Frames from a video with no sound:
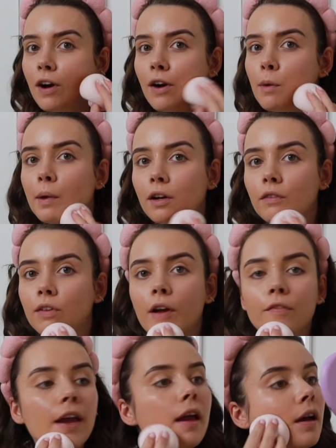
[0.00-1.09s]
very big and
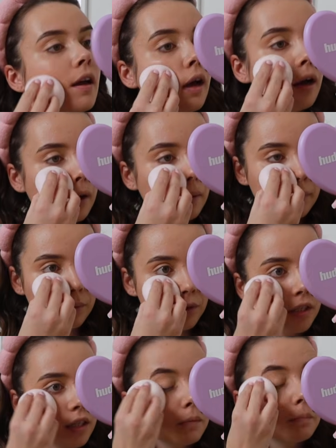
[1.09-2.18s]
fluffy. And I'm
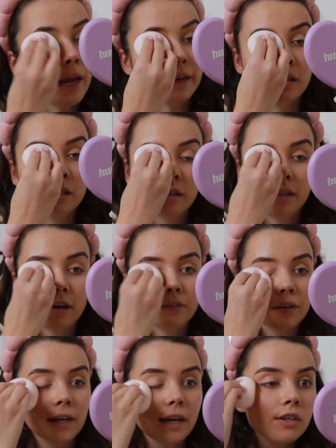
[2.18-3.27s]
just going to blend that
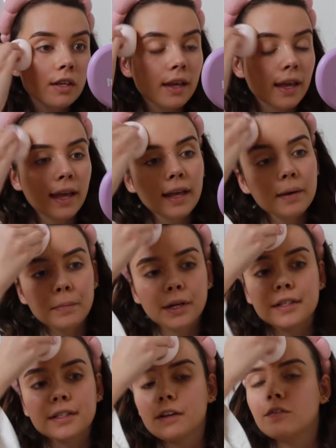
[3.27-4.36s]
foundation in,
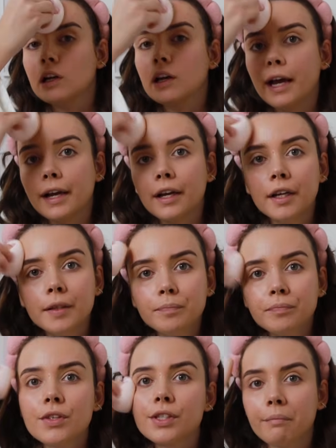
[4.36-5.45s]
because I feel like
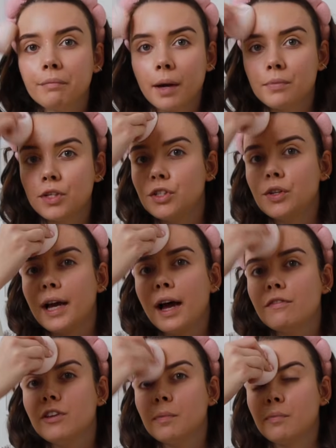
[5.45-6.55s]
sometimes you do get
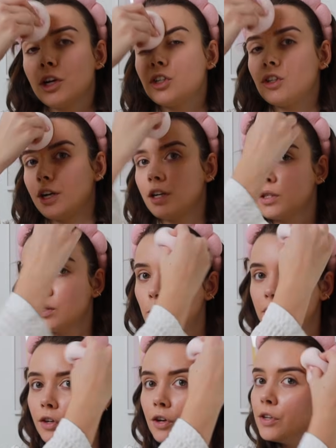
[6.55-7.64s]
a few brush strokes
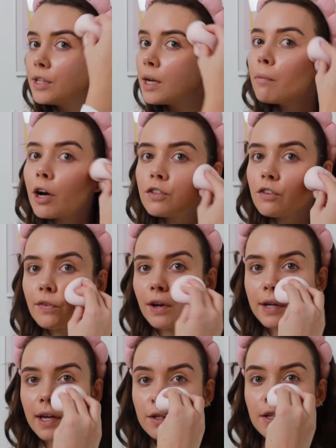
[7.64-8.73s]
when you're using a brush with
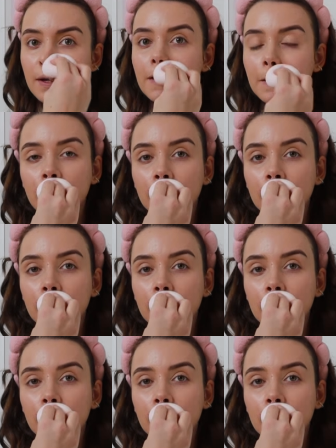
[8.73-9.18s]
foundation.